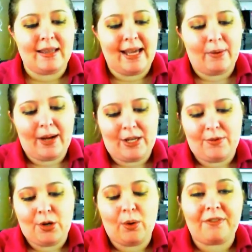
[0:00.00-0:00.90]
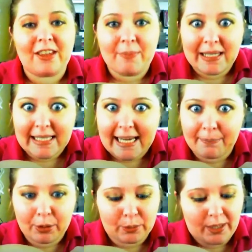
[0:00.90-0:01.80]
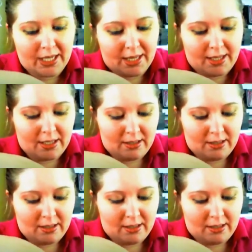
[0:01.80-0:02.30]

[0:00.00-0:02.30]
That way you know if they've been tampered with.